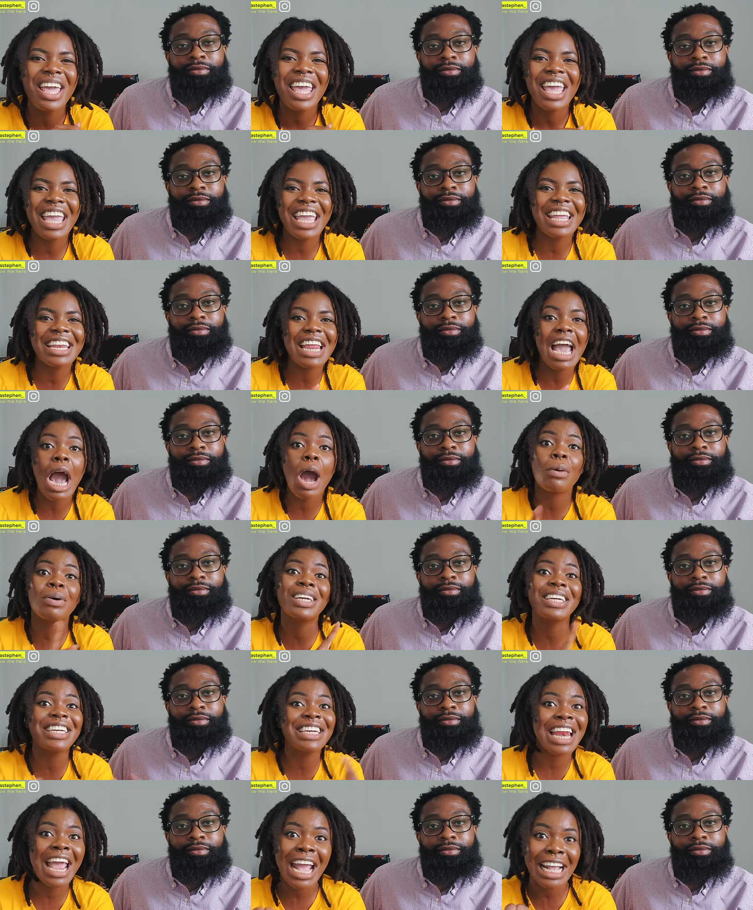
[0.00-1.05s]
Speaker 1: in
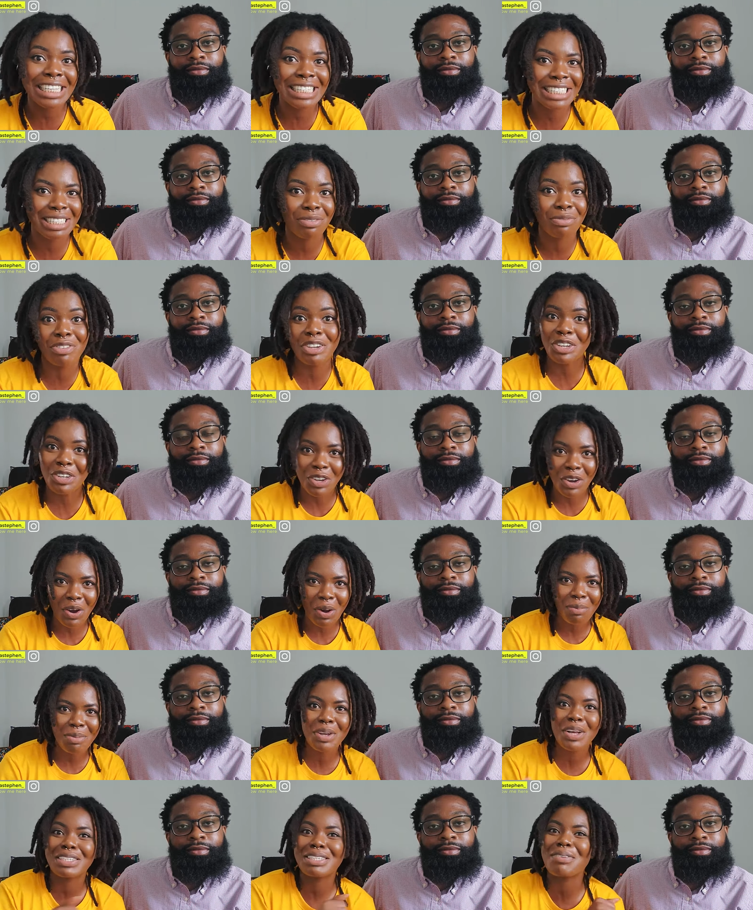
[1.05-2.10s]
our next video
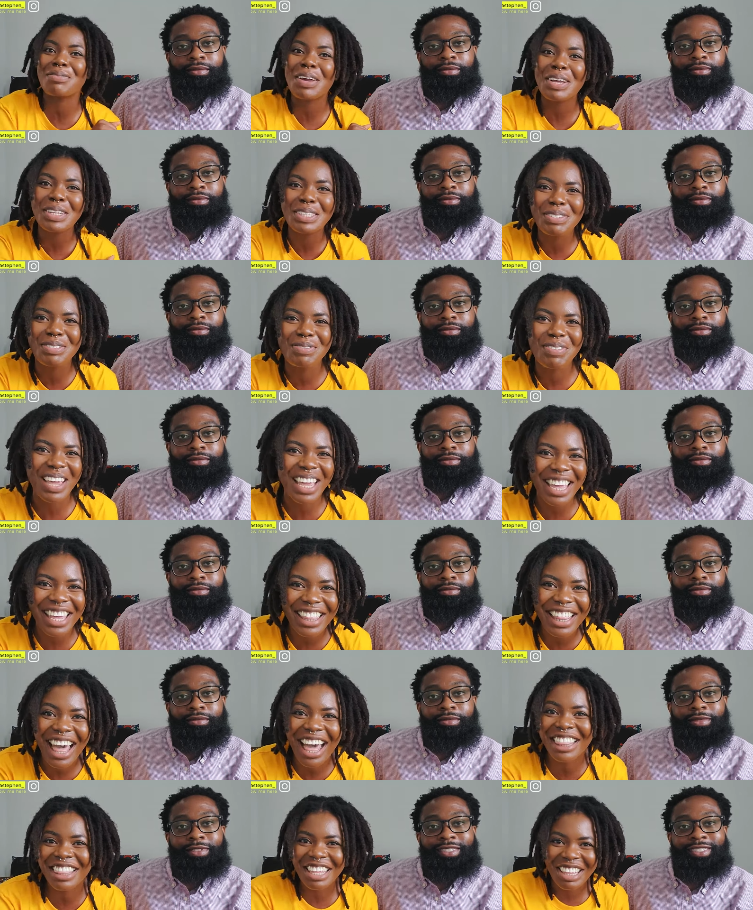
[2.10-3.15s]
because I'm going to make him
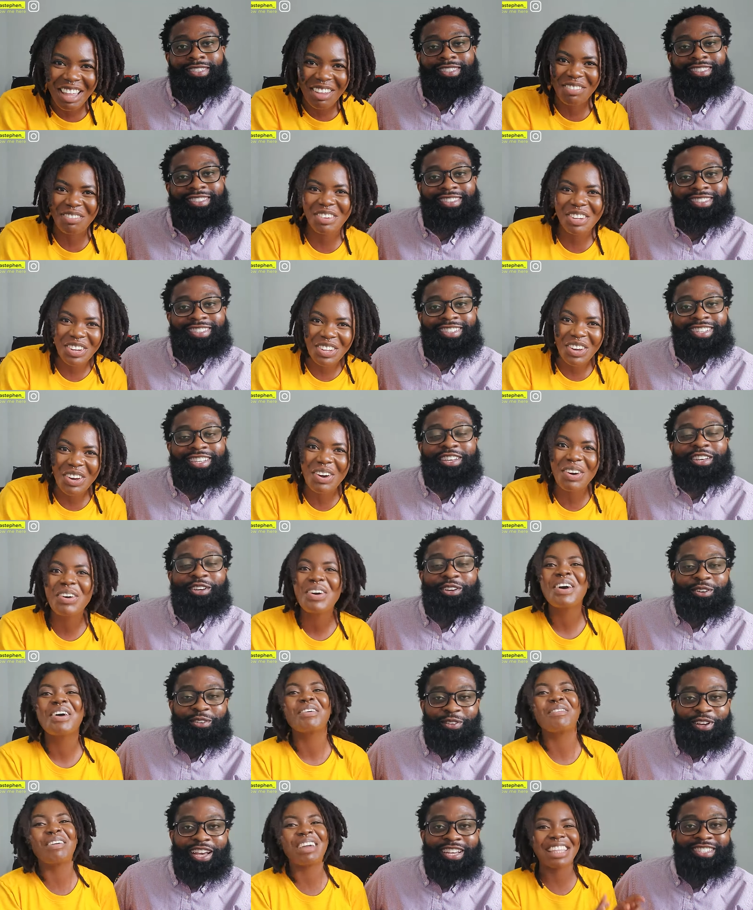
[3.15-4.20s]
another video
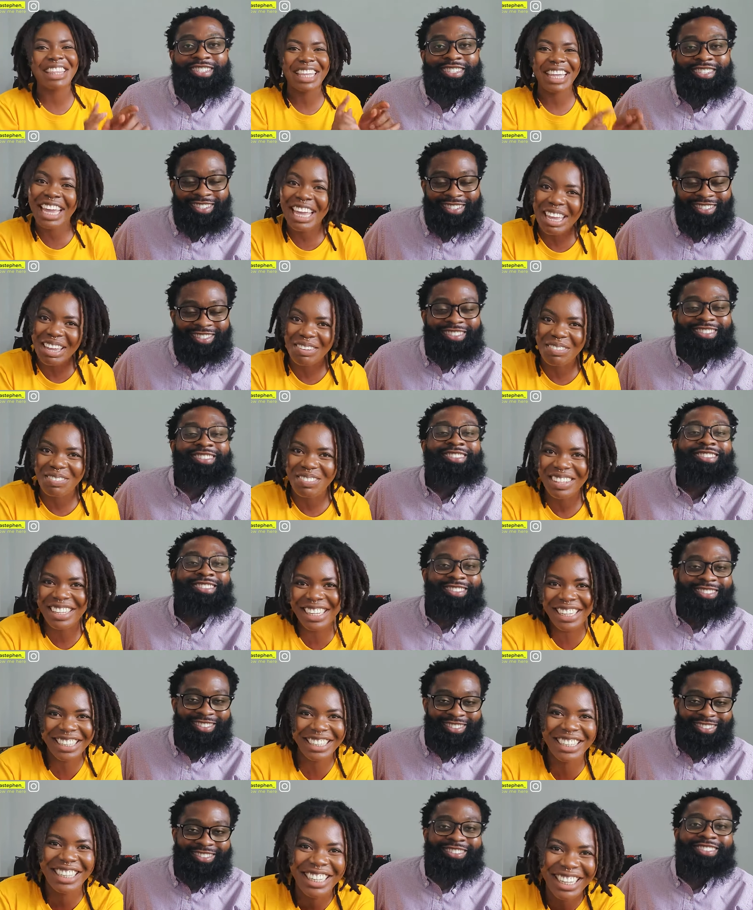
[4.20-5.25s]
yes. with him.
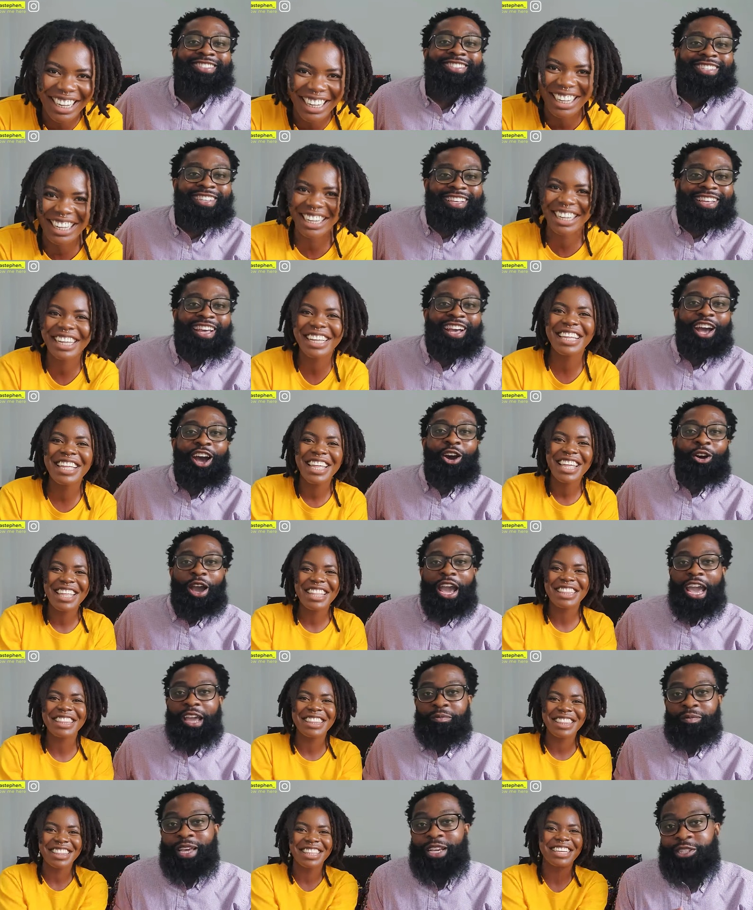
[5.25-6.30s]
Speaker 2: Oh,
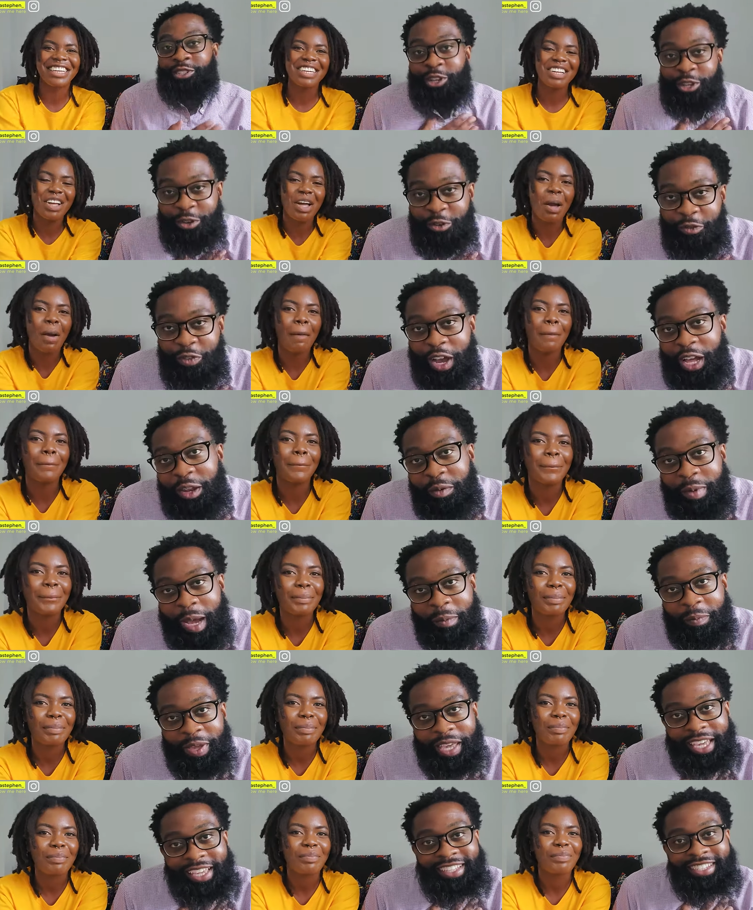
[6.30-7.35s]
and make sure you follow my
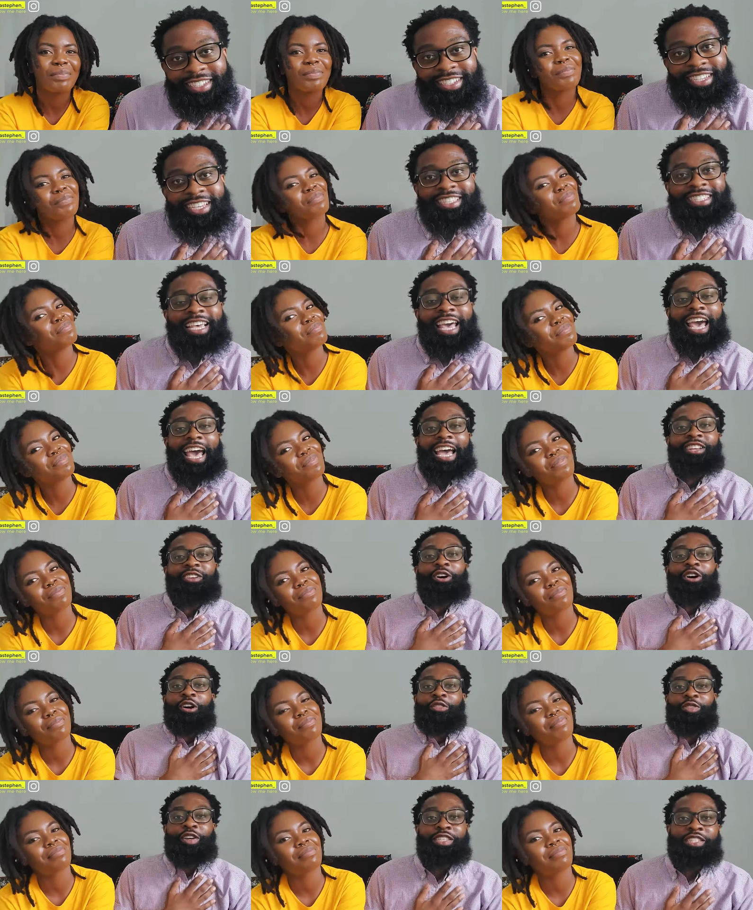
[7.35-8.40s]
page. It's at
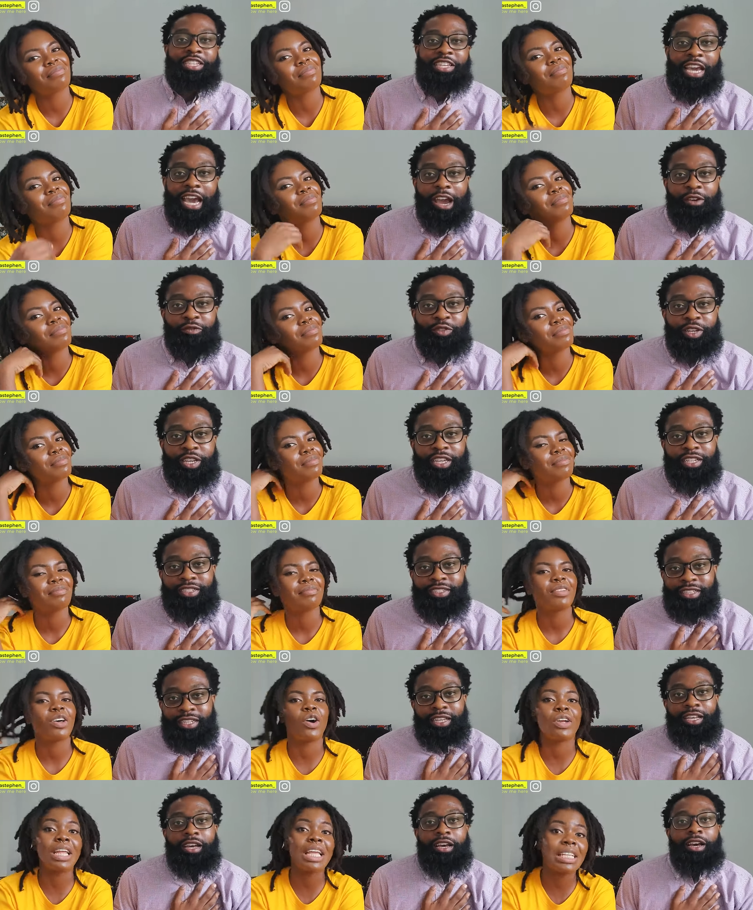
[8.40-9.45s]
Authentic
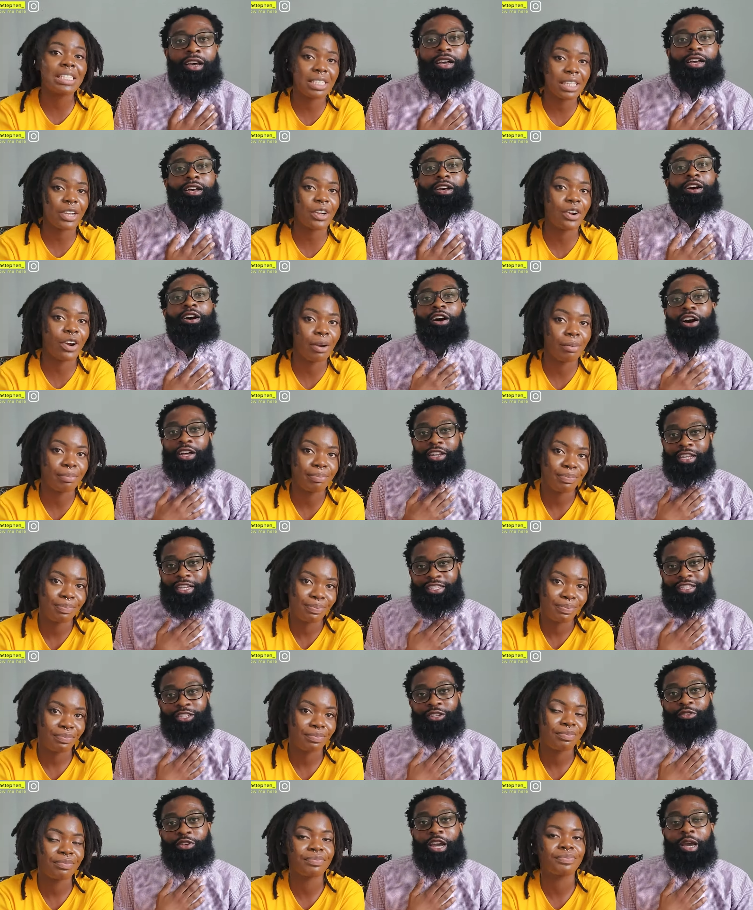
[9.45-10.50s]
African. On Instagram. On
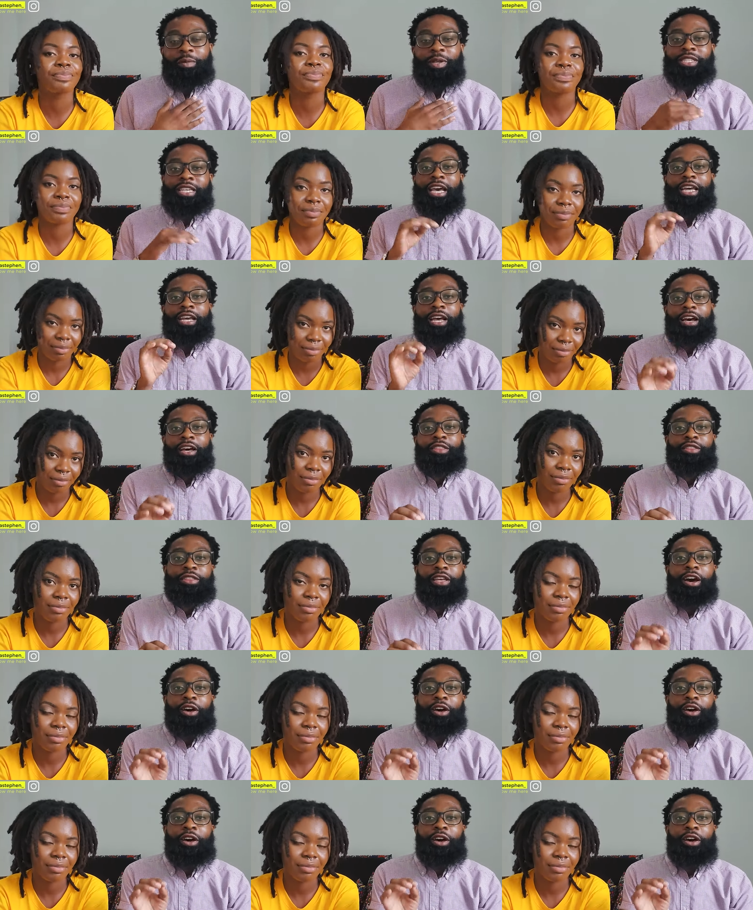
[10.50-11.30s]
Instagram, it's at